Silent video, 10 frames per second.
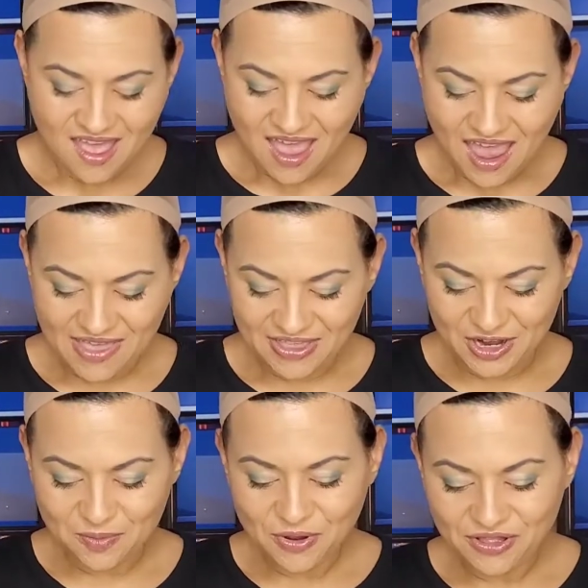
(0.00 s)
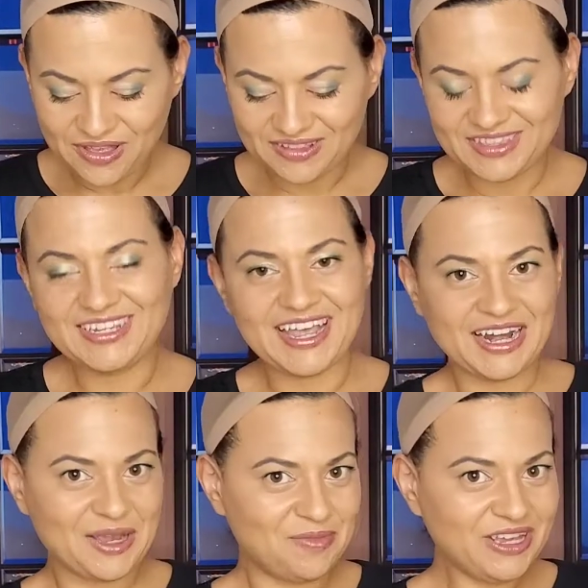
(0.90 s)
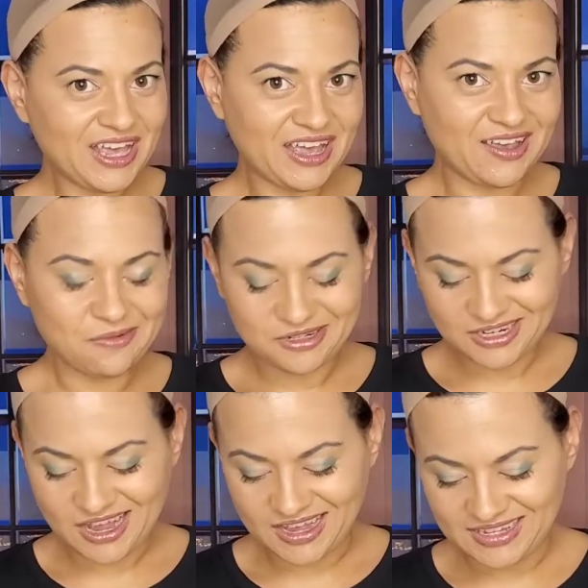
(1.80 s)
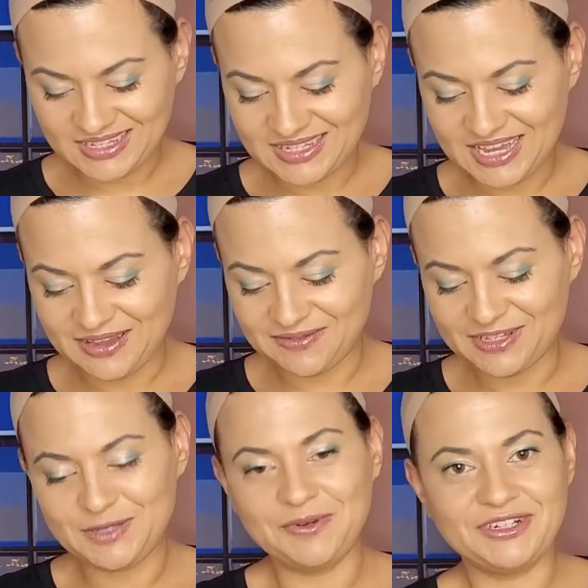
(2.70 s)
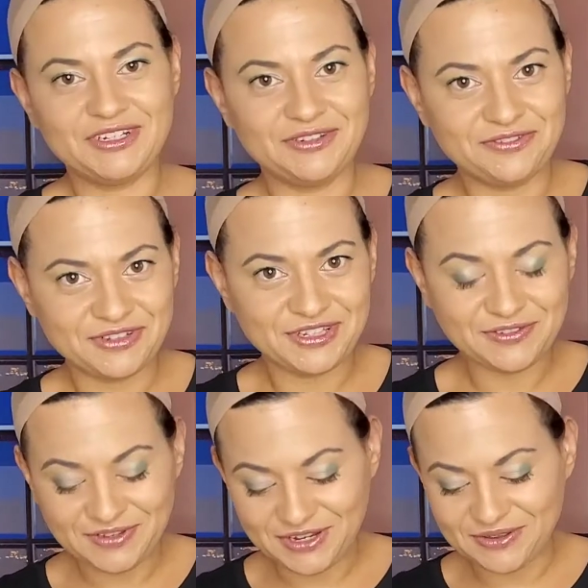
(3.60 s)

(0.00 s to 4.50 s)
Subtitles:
and then I'll pull out the Tiedye BK, which I saved especially for this video.